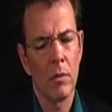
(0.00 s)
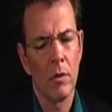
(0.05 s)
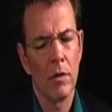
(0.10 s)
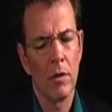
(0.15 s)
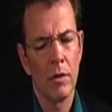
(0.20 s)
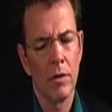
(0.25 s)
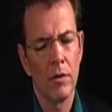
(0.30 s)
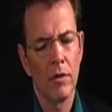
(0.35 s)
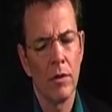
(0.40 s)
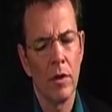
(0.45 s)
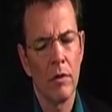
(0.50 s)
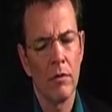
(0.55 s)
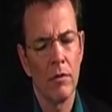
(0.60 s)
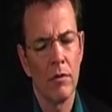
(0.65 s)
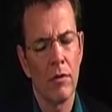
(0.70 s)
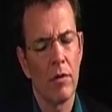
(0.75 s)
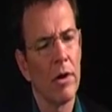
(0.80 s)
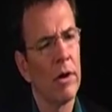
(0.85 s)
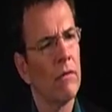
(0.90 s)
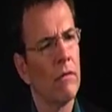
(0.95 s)
whether you're done
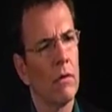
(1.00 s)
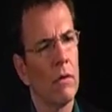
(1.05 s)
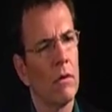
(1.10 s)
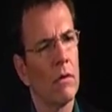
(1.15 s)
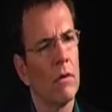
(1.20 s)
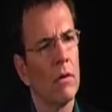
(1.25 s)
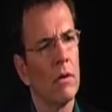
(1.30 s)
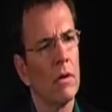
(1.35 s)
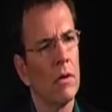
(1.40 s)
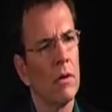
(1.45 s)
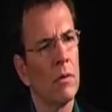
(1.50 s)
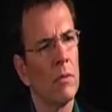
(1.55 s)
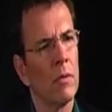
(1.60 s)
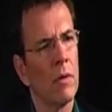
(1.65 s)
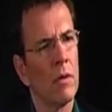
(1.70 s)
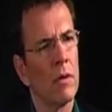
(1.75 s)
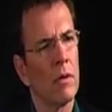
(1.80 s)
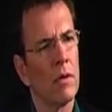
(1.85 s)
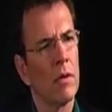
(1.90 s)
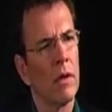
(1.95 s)
forever
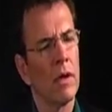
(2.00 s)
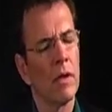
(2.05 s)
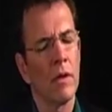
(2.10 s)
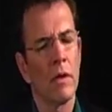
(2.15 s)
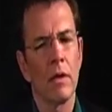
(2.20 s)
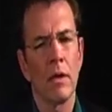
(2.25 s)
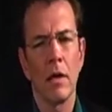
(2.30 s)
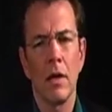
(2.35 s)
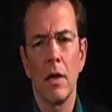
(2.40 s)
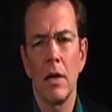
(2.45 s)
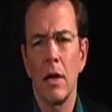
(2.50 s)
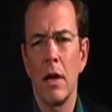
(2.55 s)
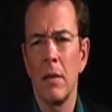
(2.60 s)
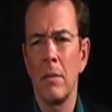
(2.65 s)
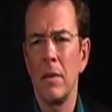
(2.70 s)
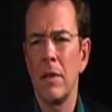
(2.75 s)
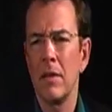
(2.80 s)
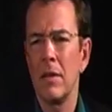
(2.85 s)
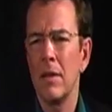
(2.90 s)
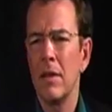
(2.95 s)
with that thing. I
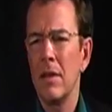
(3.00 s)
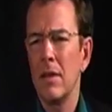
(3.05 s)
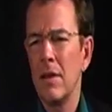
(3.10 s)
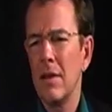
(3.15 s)
mean,